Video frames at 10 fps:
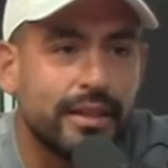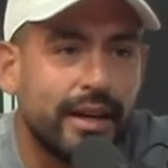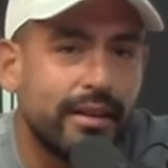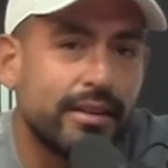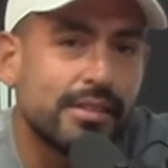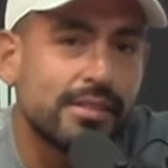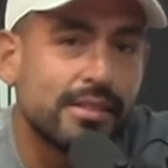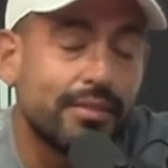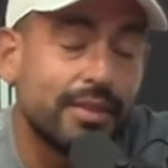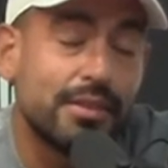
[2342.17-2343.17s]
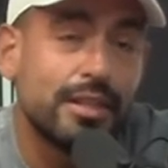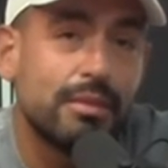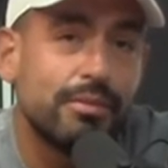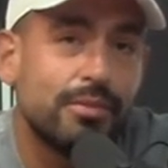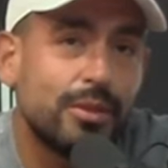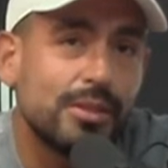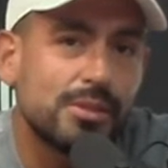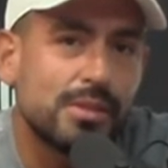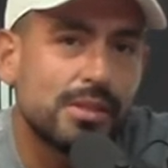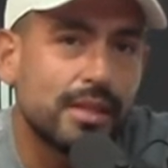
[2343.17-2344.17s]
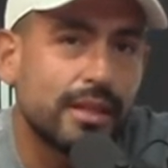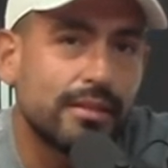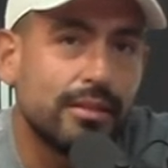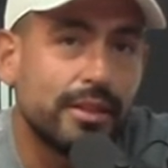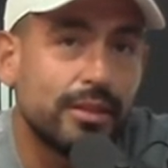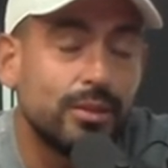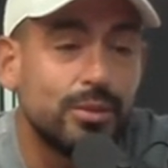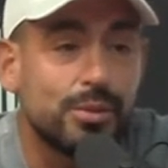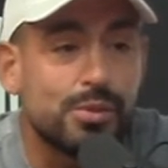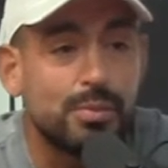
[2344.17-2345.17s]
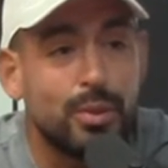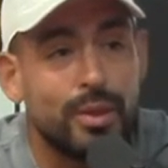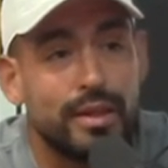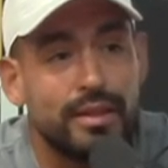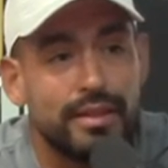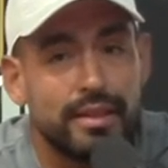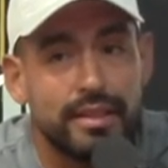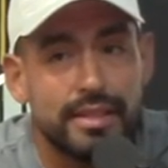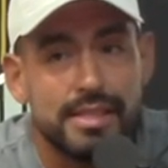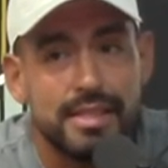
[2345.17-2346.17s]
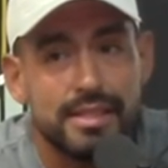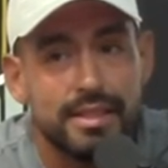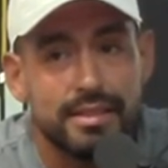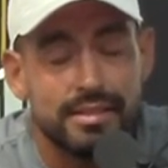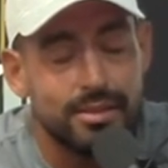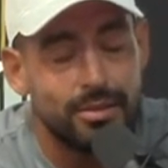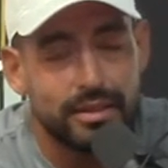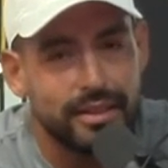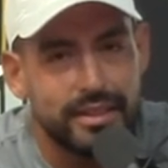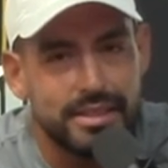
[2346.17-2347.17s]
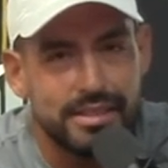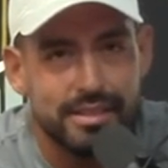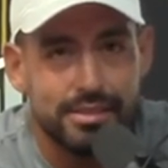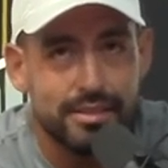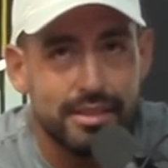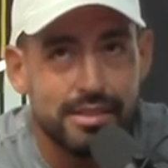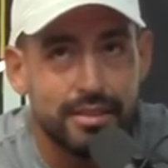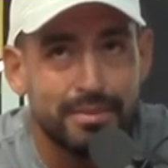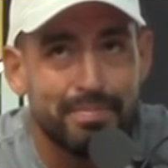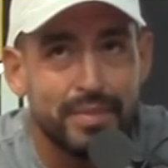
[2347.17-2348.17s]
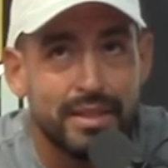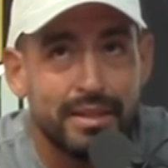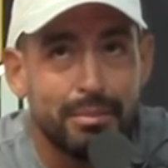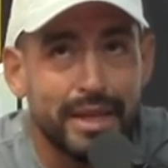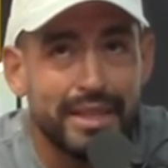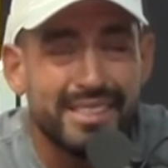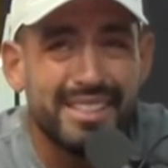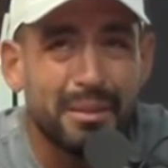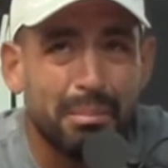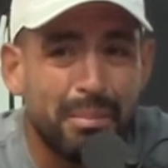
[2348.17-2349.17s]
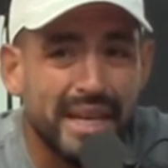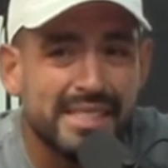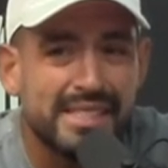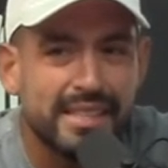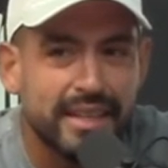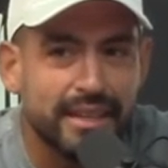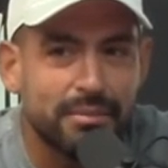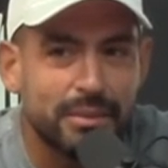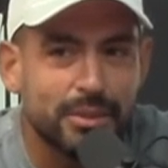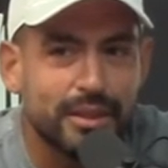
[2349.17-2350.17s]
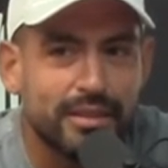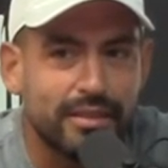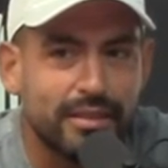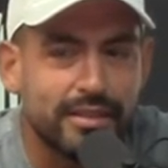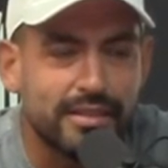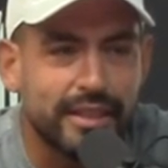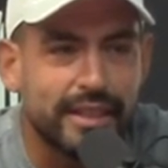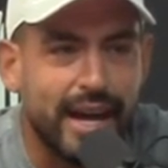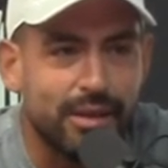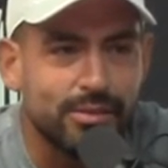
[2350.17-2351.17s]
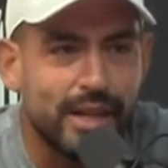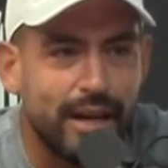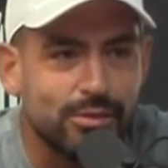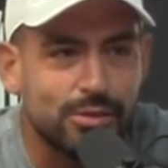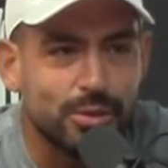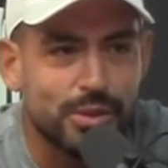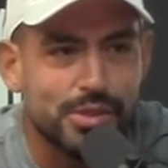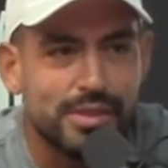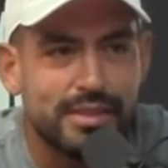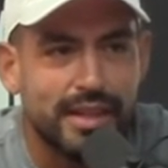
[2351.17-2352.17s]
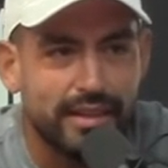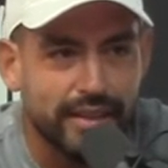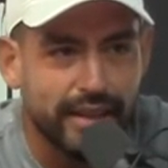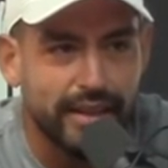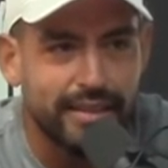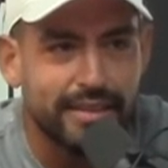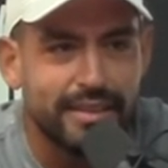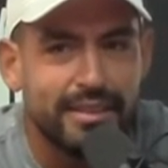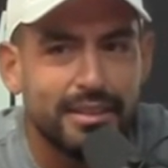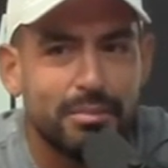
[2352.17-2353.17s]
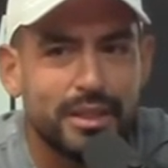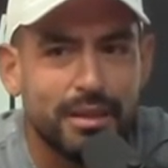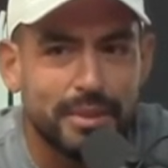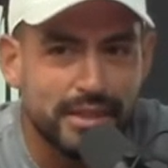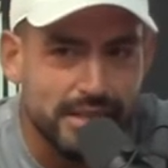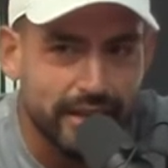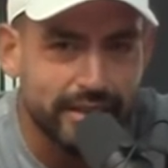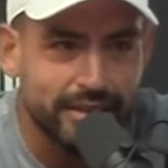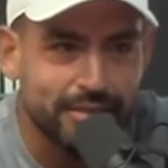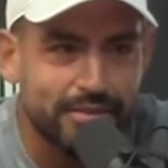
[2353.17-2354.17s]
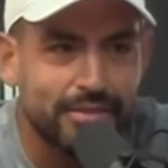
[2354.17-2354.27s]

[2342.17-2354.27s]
hiring is they've never done it before so it's like learning a whole new sport and they think it's easy and it's totally not easy as you guys know but i think it's like the best thing people can learn like out outsource delegate become an executive